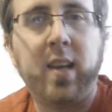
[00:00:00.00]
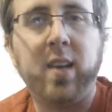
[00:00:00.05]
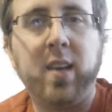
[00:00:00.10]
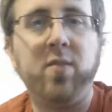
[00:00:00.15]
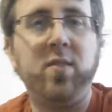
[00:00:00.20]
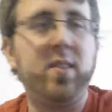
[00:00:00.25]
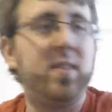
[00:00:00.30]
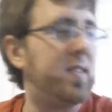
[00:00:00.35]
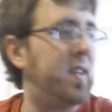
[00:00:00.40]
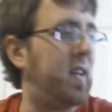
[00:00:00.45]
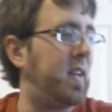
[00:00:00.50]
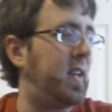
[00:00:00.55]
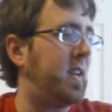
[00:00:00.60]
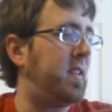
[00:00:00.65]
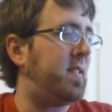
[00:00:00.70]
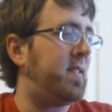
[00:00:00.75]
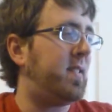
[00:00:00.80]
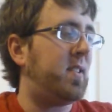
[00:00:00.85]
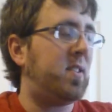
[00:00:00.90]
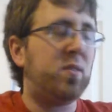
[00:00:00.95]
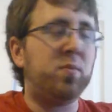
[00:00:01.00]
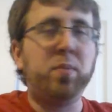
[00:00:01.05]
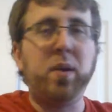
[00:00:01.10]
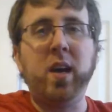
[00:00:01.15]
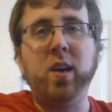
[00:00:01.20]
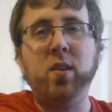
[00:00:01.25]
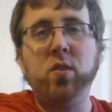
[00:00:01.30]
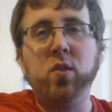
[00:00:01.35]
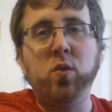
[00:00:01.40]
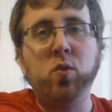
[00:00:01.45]
give the slight edge to
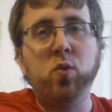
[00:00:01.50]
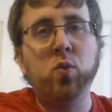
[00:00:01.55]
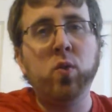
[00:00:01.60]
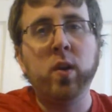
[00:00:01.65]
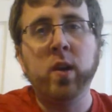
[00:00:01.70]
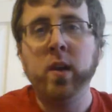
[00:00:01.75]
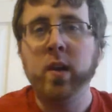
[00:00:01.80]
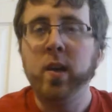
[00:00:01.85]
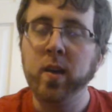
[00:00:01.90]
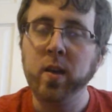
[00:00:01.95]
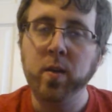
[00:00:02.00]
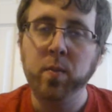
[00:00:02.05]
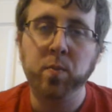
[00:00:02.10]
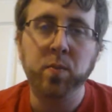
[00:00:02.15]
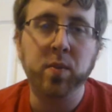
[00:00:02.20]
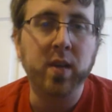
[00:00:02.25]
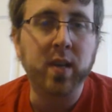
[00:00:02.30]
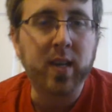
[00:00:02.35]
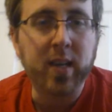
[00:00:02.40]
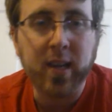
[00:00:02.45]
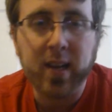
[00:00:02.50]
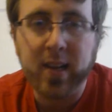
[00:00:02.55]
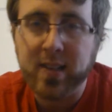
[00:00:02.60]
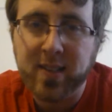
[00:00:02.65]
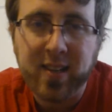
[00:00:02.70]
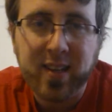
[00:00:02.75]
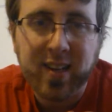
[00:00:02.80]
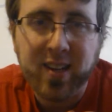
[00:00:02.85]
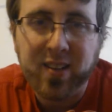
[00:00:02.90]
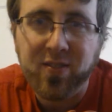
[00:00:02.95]
Spyro
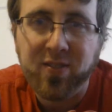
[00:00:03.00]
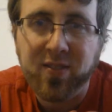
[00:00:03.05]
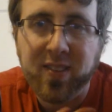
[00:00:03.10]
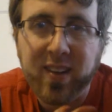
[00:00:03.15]
because he can